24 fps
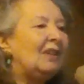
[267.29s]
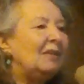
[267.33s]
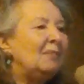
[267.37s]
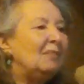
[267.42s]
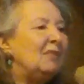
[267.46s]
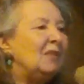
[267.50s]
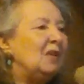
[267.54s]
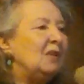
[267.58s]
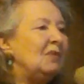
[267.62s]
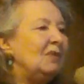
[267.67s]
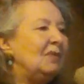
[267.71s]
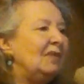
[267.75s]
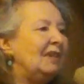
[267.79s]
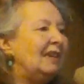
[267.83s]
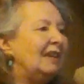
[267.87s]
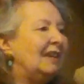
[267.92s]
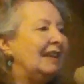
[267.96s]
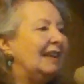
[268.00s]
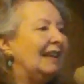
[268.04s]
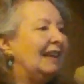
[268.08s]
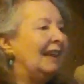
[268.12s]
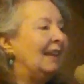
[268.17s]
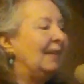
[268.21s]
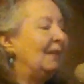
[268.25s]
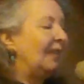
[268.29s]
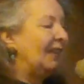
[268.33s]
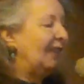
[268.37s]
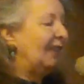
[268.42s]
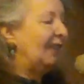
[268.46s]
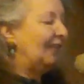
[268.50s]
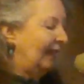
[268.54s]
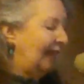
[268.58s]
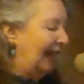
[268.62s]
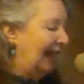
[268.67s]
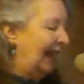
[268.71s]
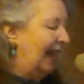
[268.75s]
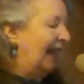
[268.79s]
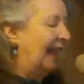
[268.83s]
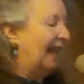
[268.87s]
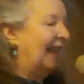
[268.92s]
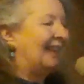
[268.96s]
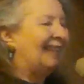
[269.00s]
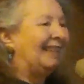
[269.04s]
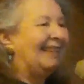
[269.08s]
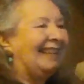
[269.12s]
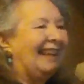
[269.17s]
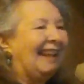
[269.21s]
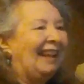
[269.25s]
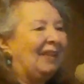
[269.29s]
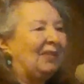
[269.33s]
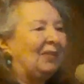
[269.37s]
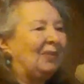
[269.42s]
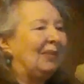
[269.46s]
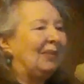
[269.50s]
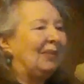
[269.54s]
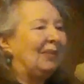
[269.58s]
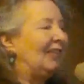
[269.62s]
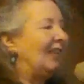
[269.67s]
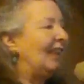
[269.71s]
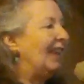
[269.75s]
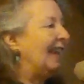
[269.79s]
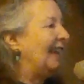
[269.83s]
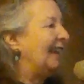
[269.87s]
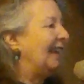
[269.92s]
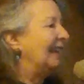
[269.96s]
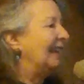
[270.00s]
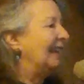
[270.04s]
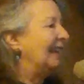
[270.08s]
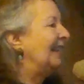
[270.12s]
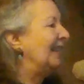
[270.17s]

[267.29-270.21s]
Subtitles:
community and this land, as we sang